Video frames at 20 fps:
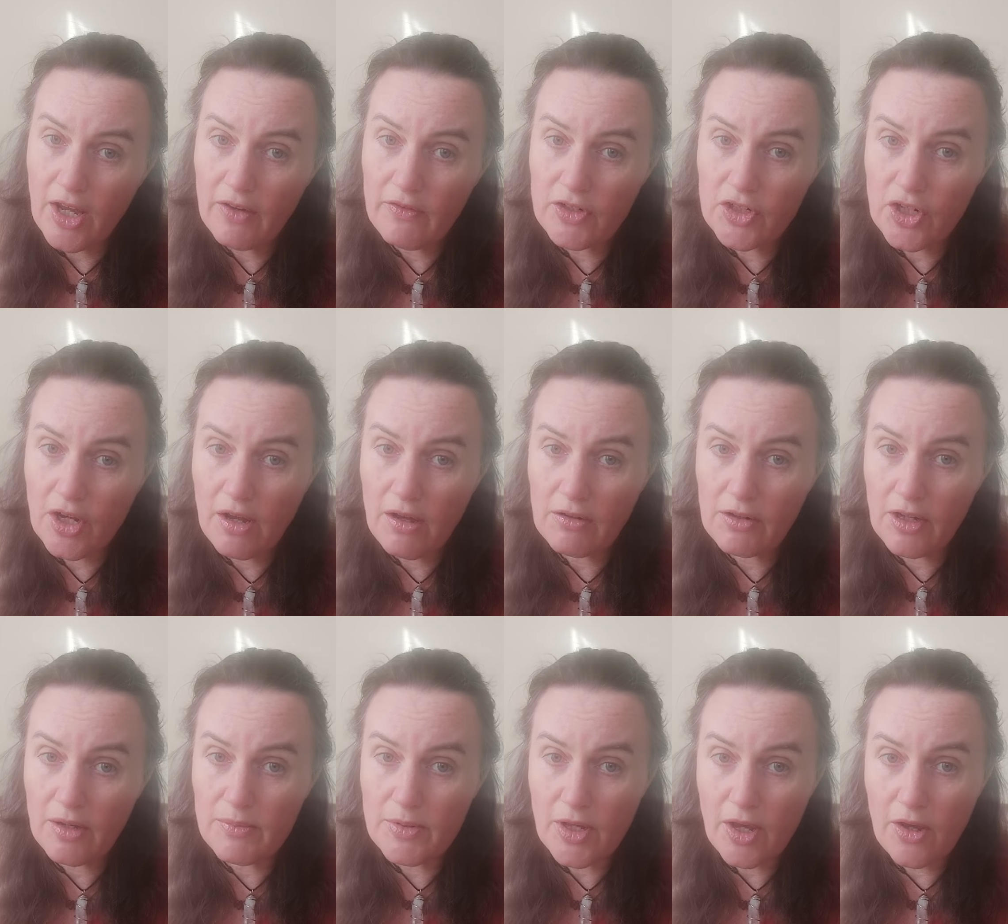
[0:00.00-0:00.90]
have a child
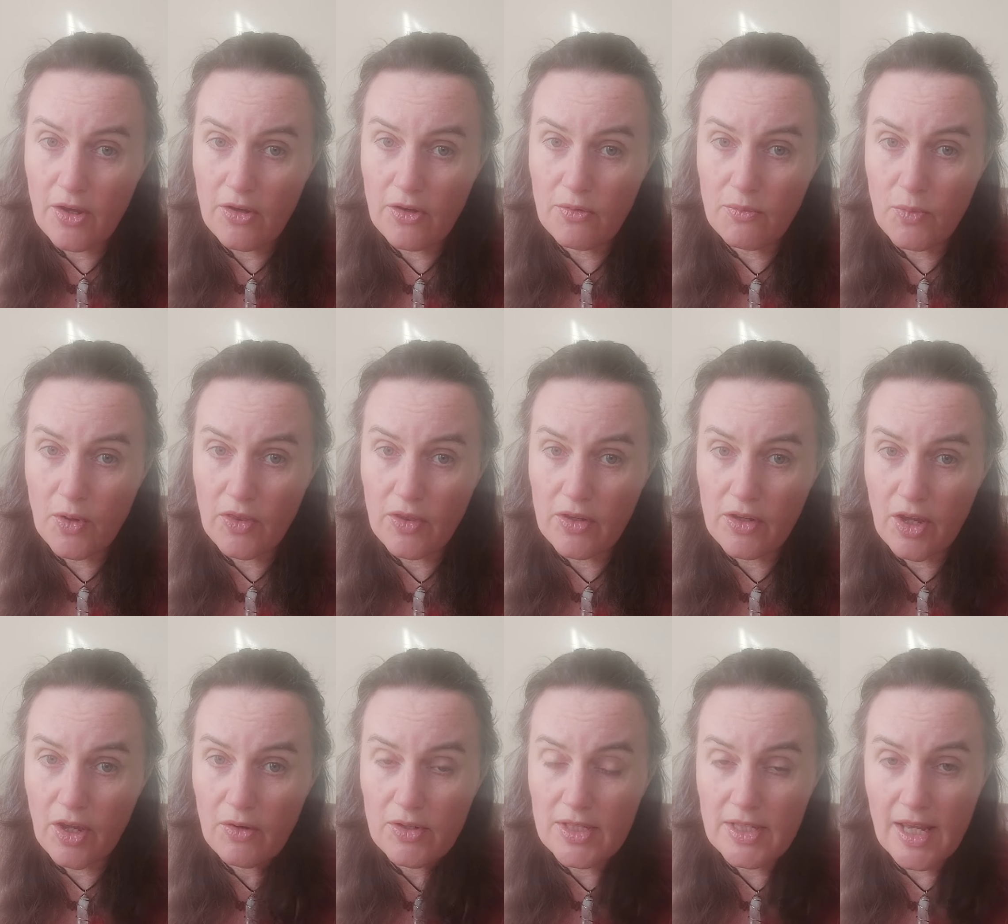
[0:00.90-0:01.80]
comes home with a
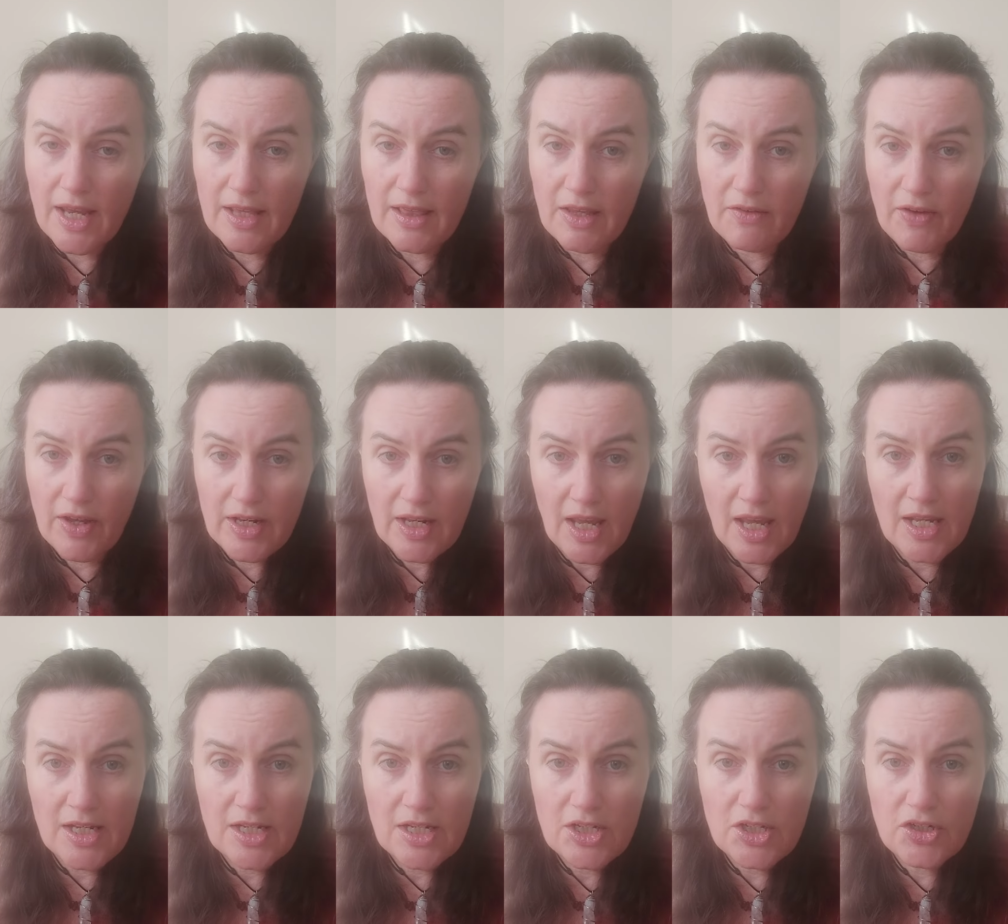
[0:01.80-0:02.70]
note saying they've had a
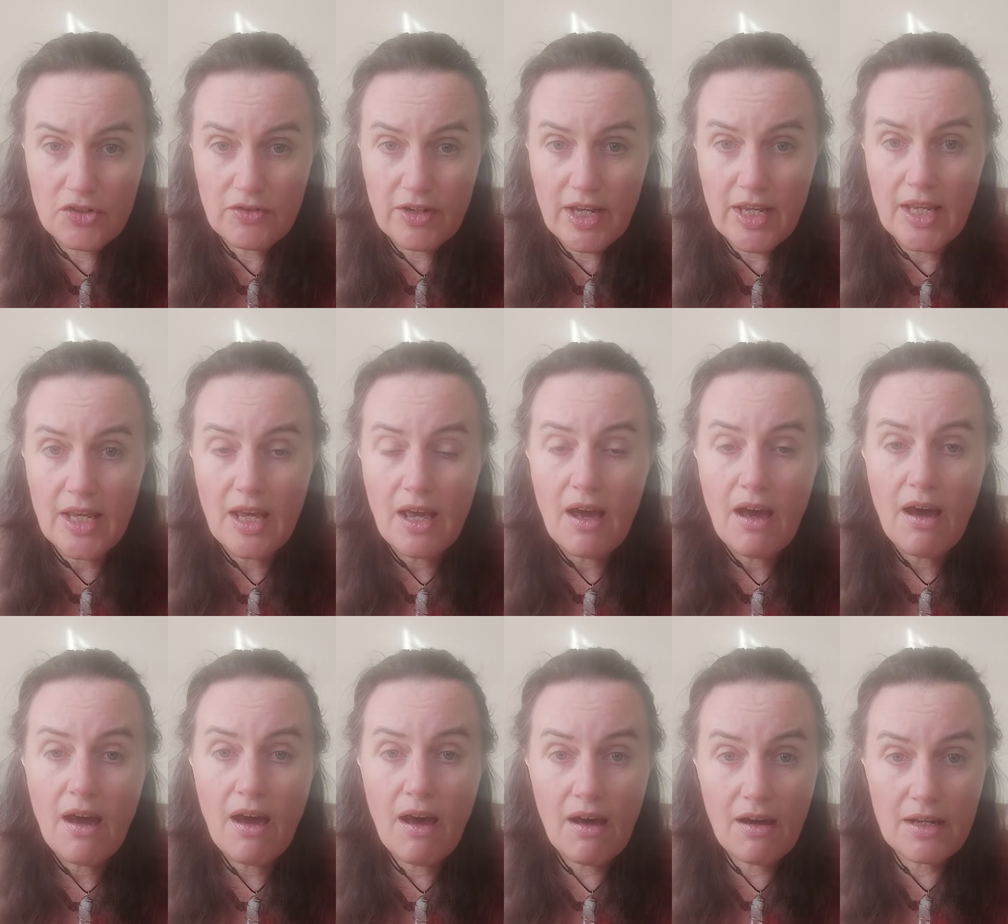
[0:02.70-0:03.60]
head injury,
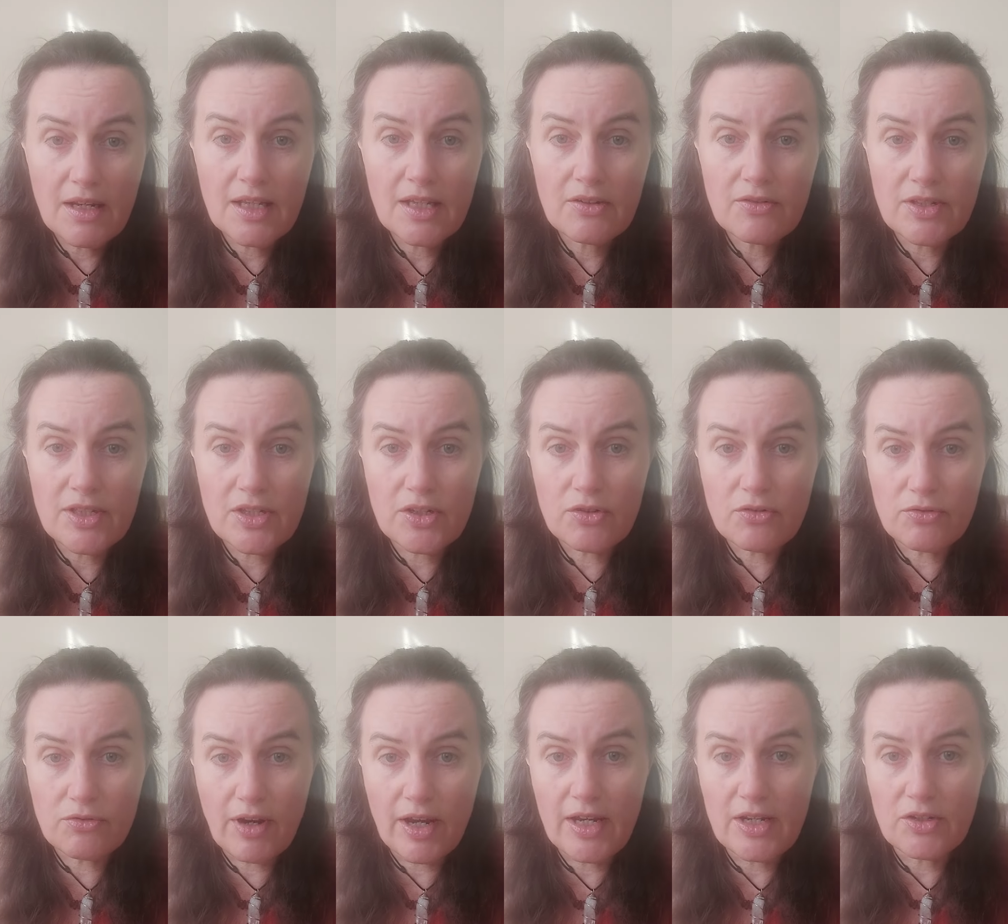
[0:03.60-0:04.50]
Arnica is a
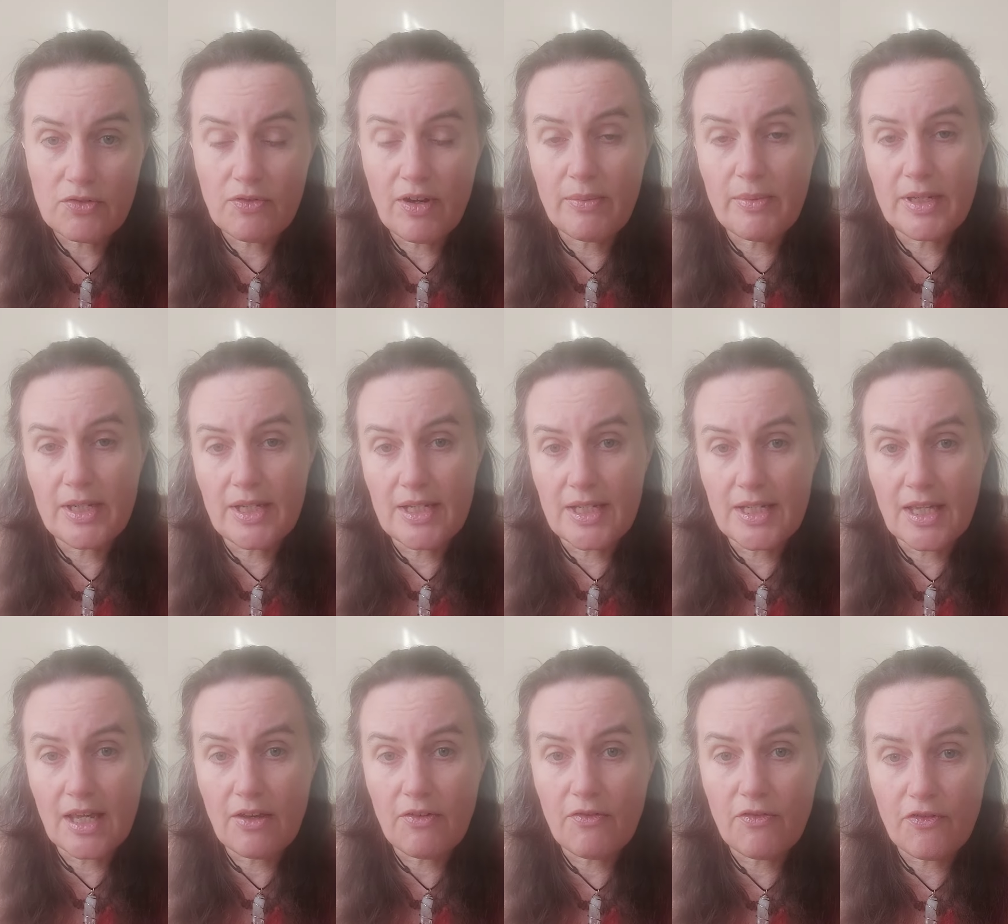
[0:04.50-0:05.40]
great remedy to
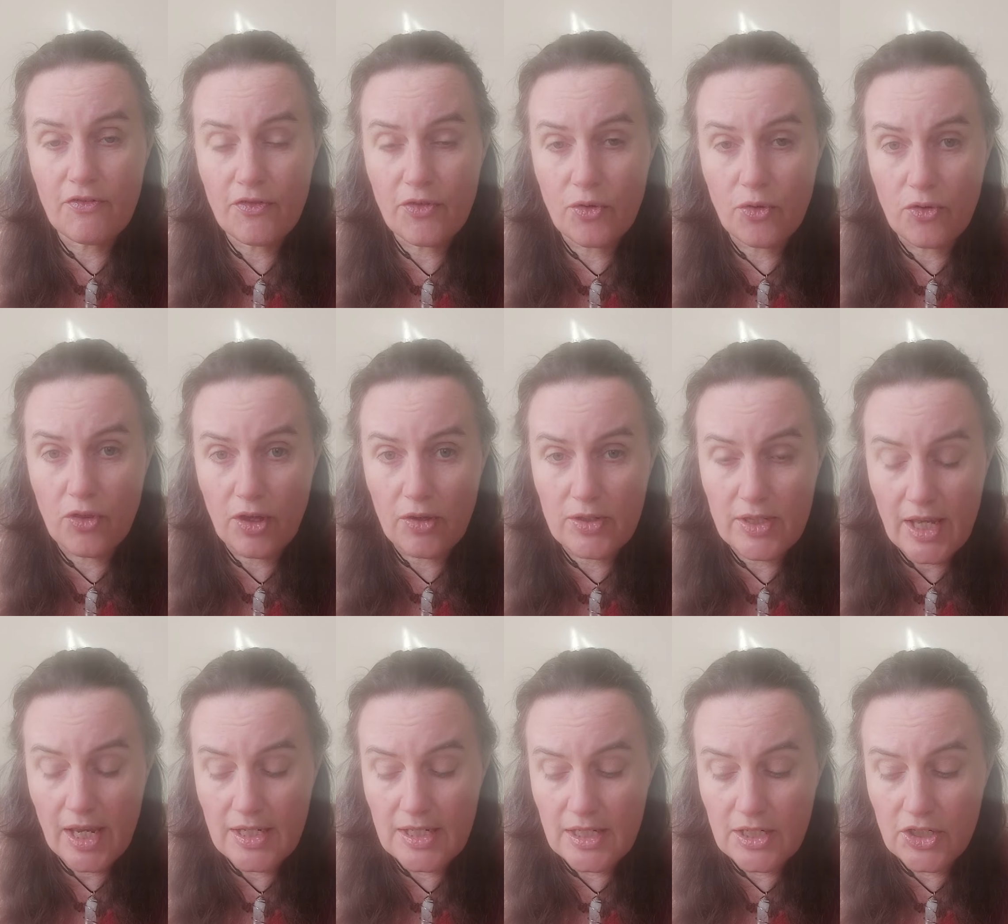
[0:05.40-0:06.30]
give for those
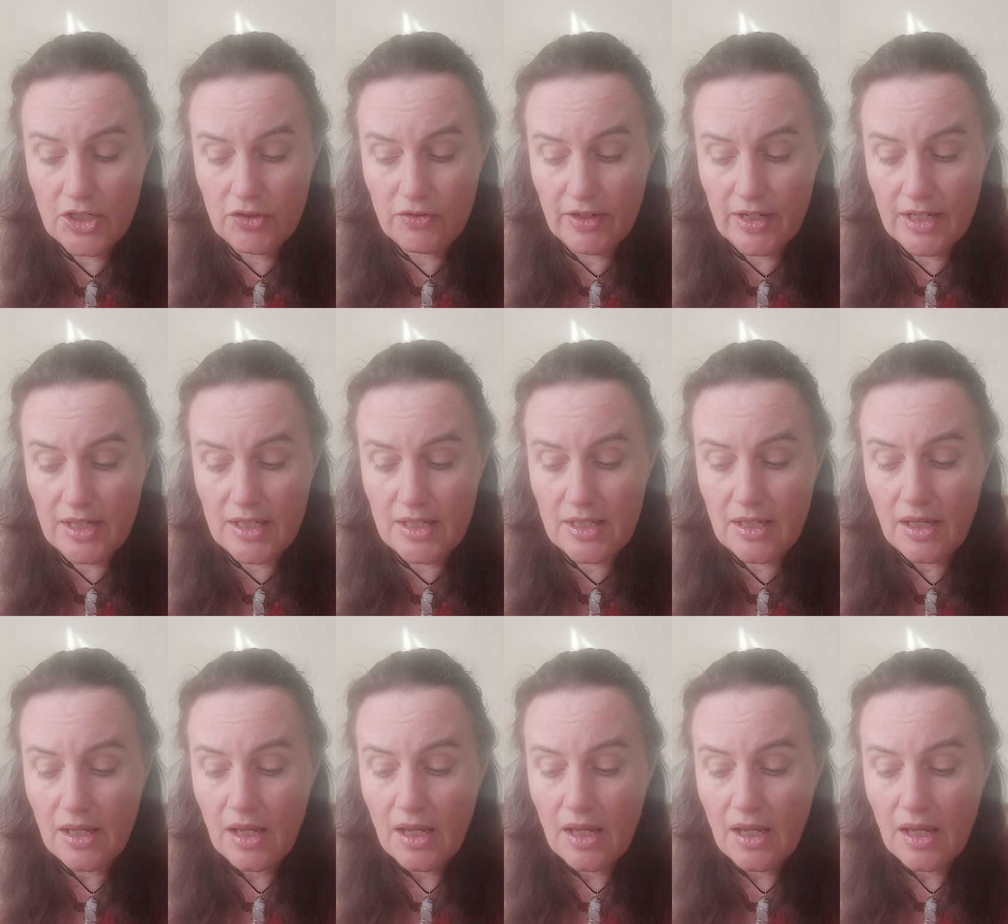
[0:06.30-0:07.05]
head injuries.